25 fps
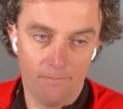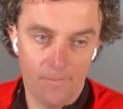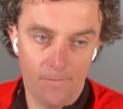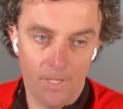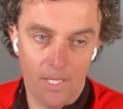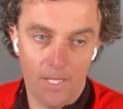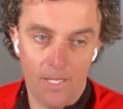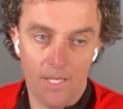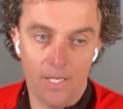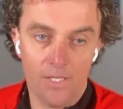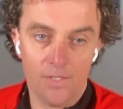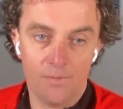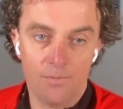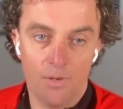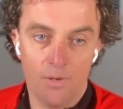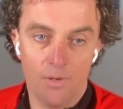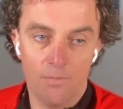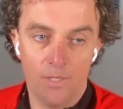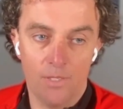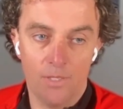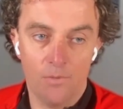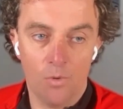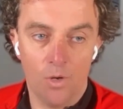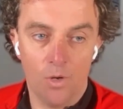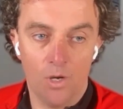And that is
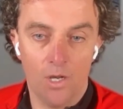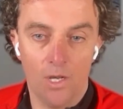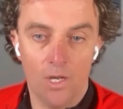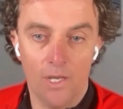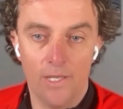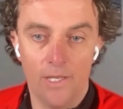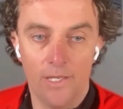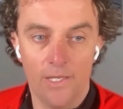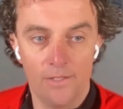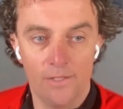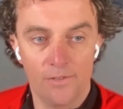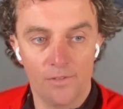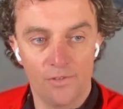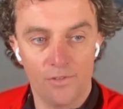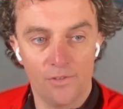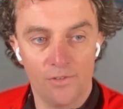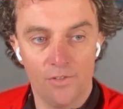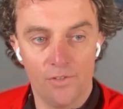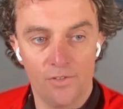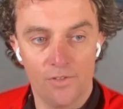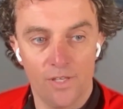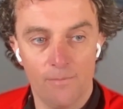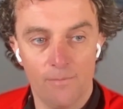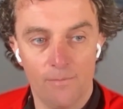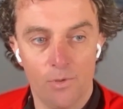probably why it's a
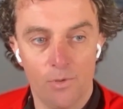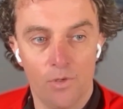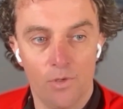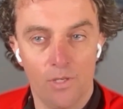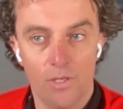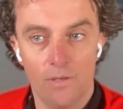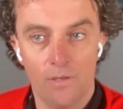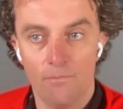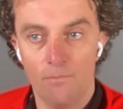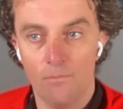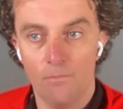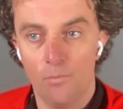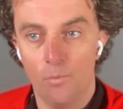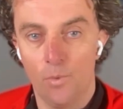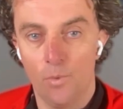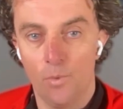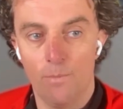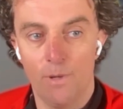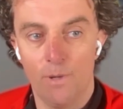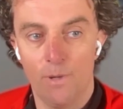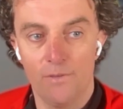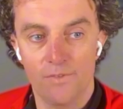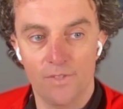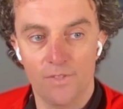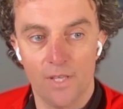Tuesday morning. We're
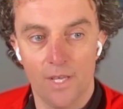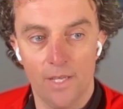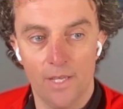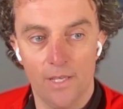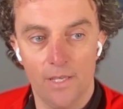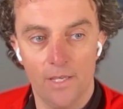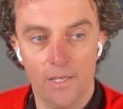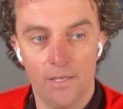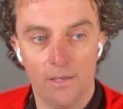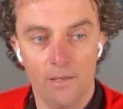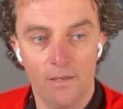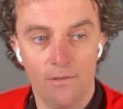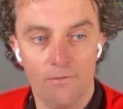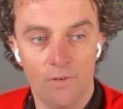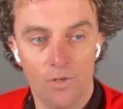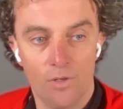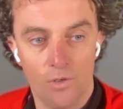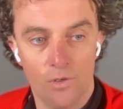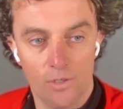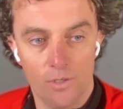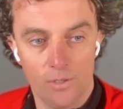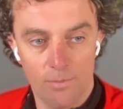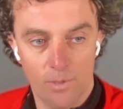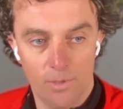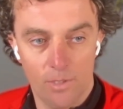both sat here
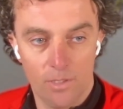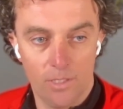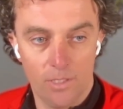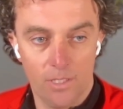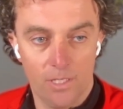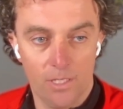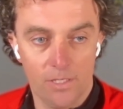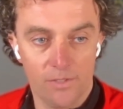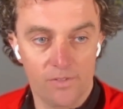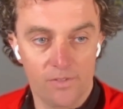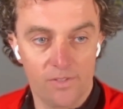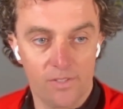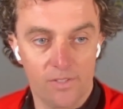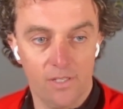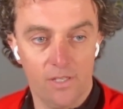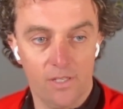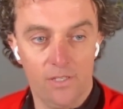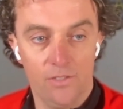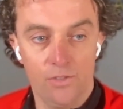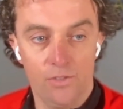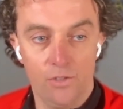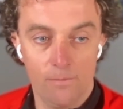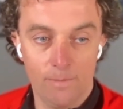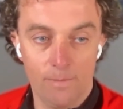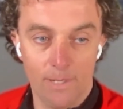recording a podcast.
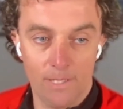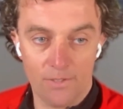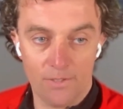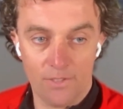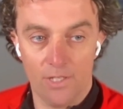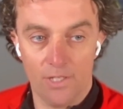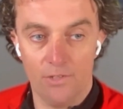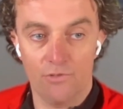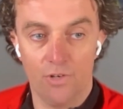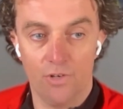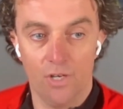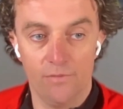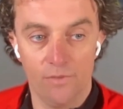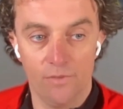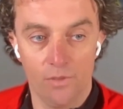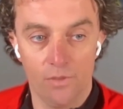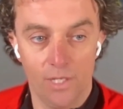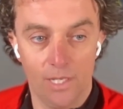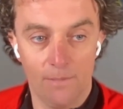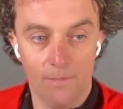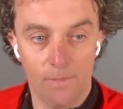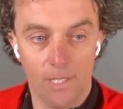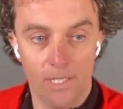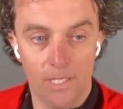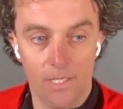You're about to go drive your
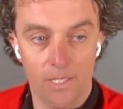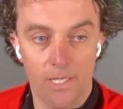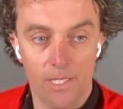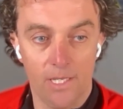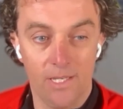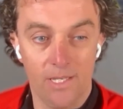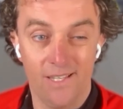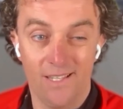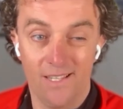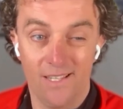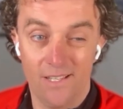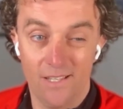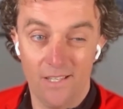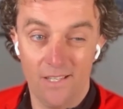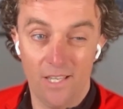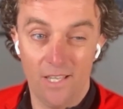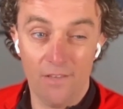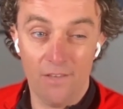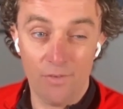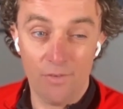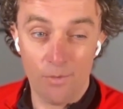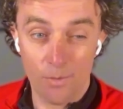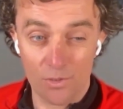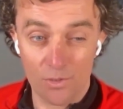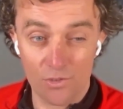Lamborghini.
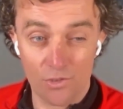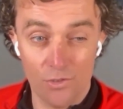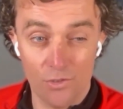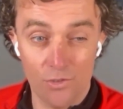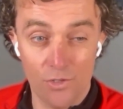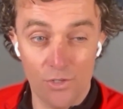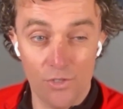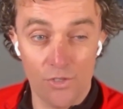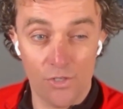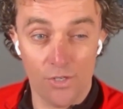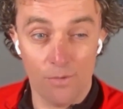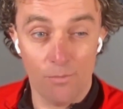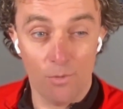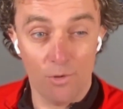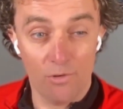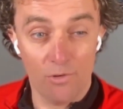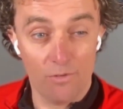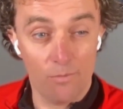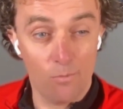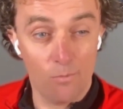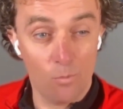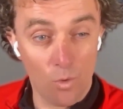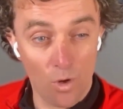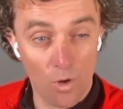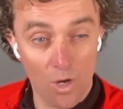If you're watching on YouTube
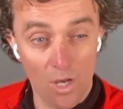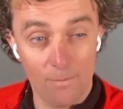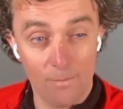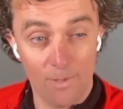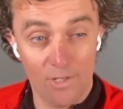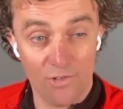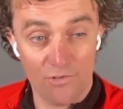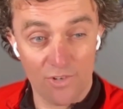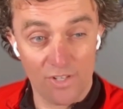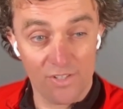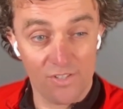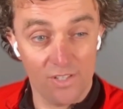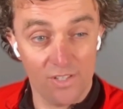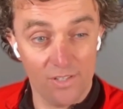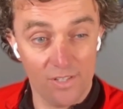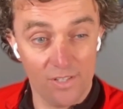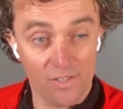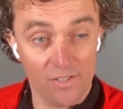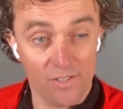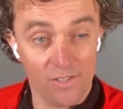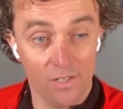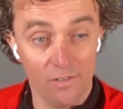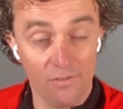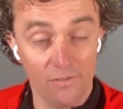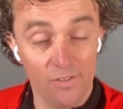wondering why am I dressed in this
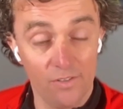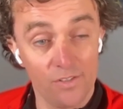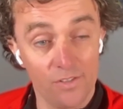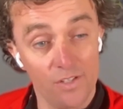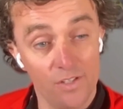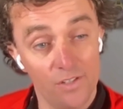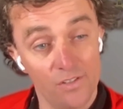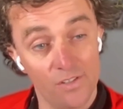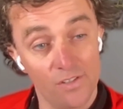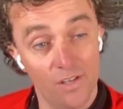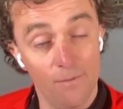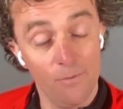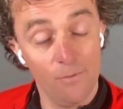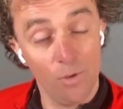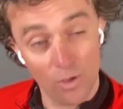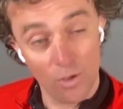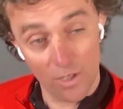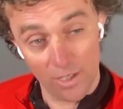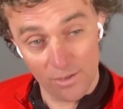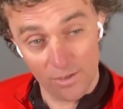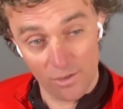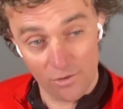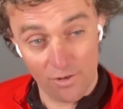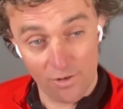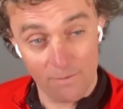stuff, it's because I'm not
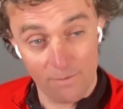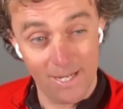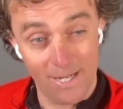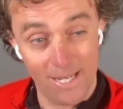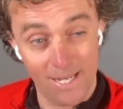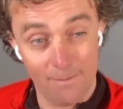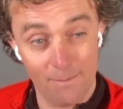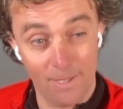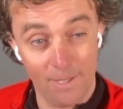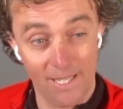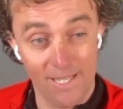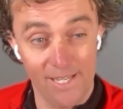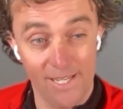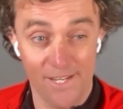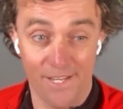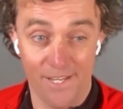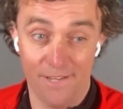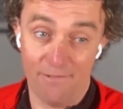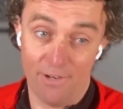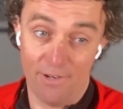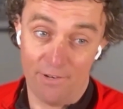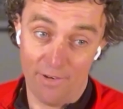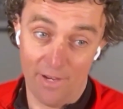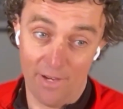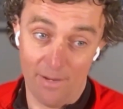going to drive my Lamborghini,
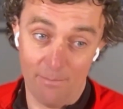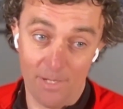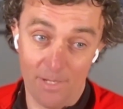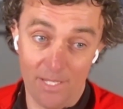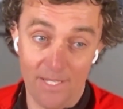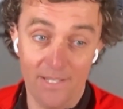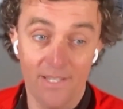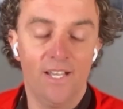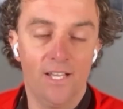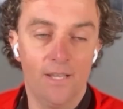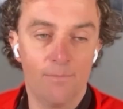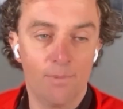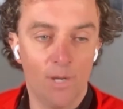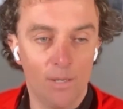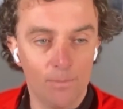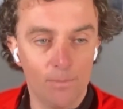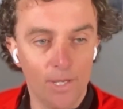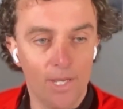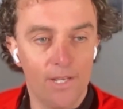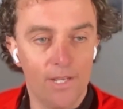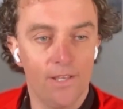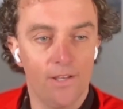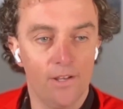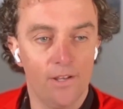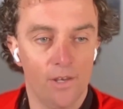regrettably, but I'm
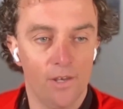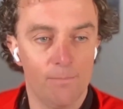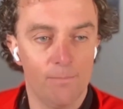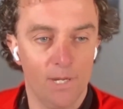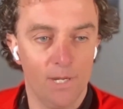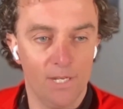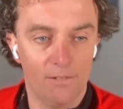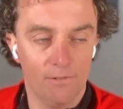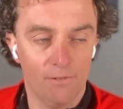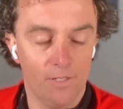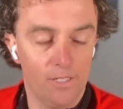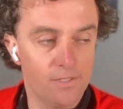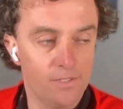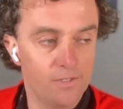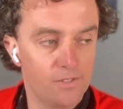going out on a bike ride.